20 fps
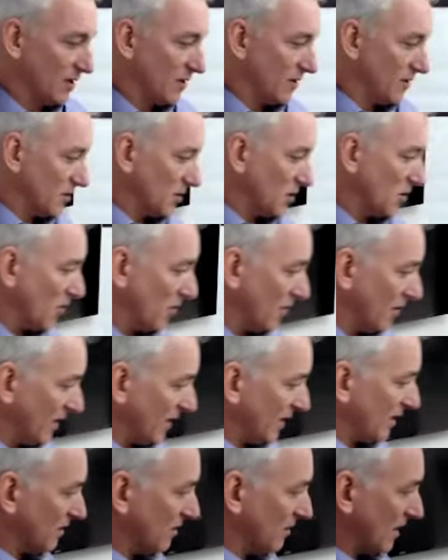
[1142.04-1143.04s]
to
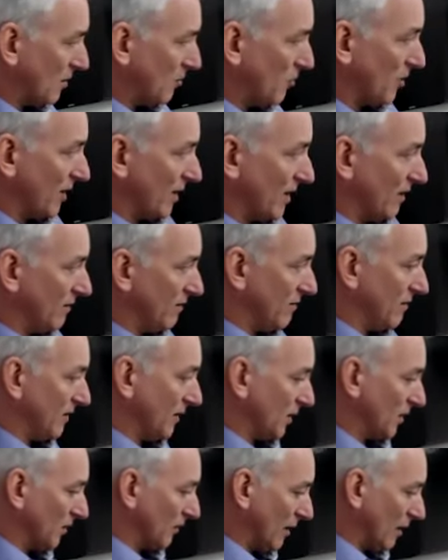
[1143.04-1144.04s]
coordinate, collaborate,
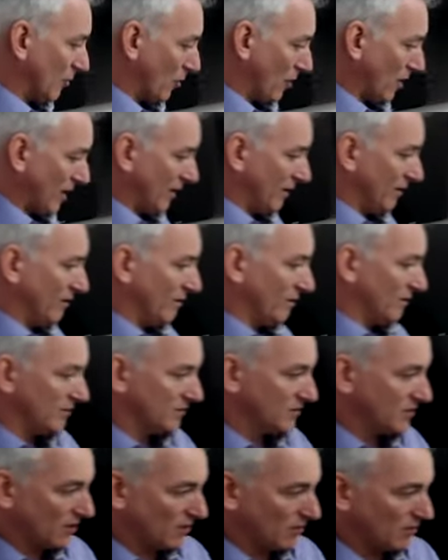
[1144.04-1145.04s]
and corroborate.
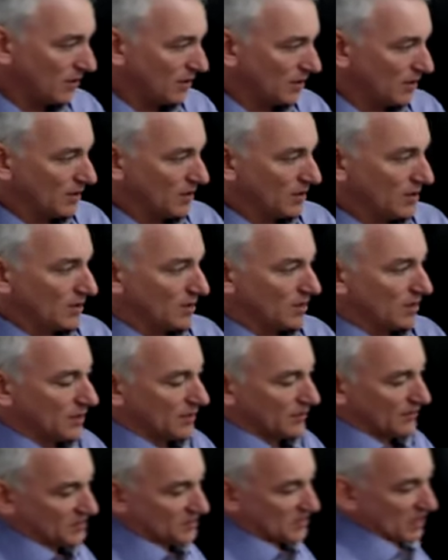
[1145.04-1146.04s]
So
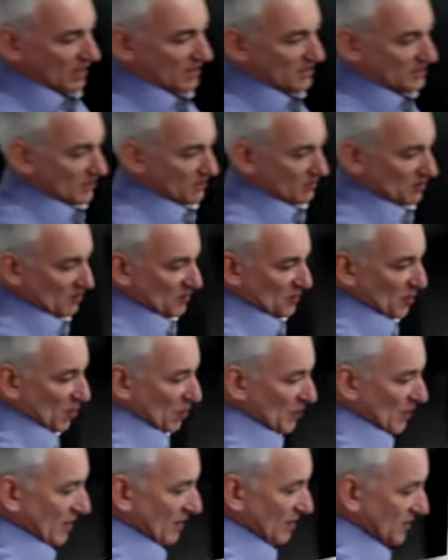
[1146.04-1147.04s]
this concept of
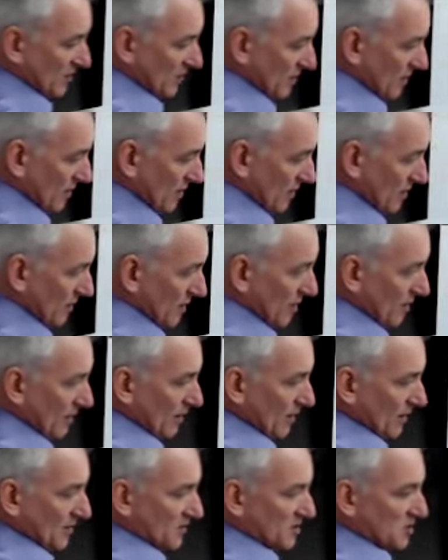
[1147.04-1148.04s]
purpose
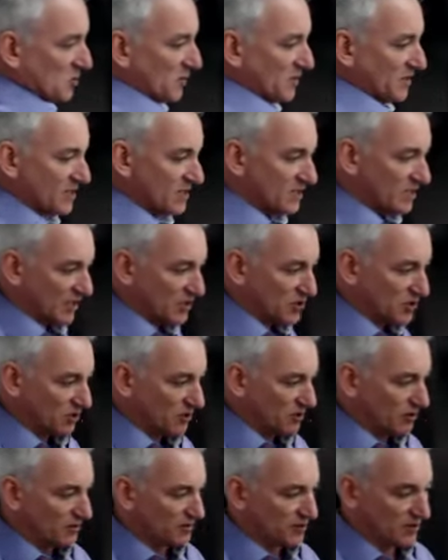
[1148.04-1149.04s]
is
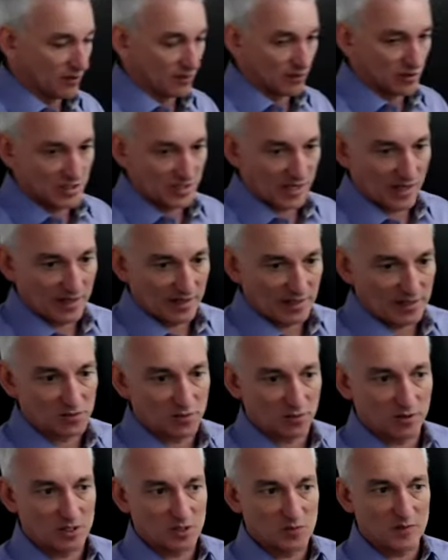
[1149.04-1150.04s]
quintessential to understanding. So we're
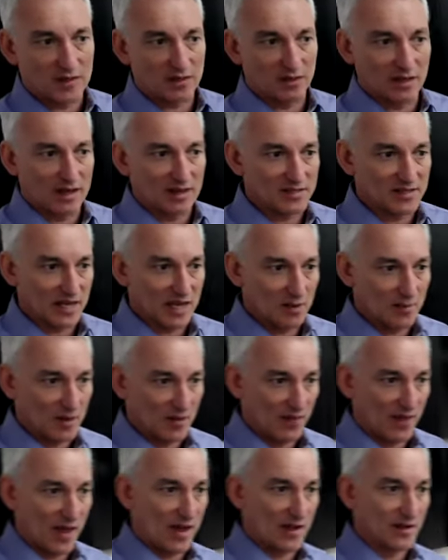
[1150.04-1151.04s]
going to spend a lot of time on
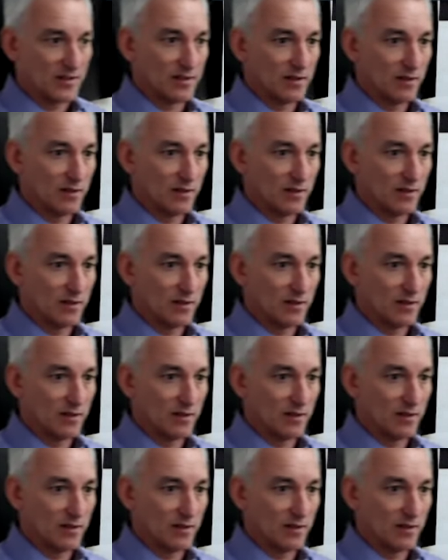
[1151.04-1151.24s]
that